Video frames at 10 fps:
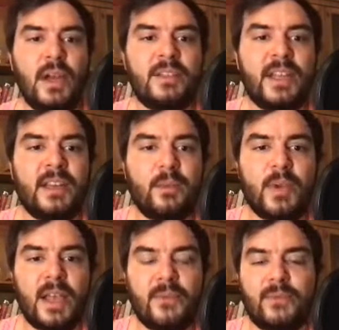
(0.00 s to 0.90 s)
and then we
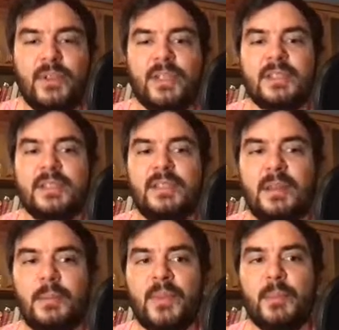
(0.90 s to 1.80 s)
have this the,
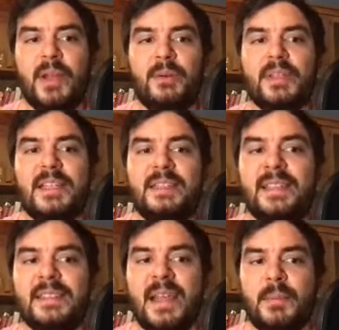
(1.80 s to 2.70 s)
the matrix, and
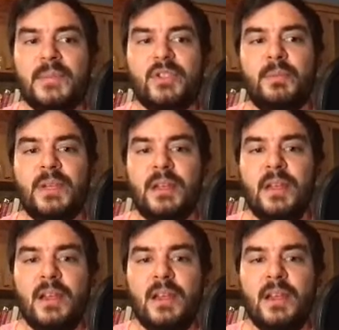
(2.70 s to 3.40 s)
this happens to be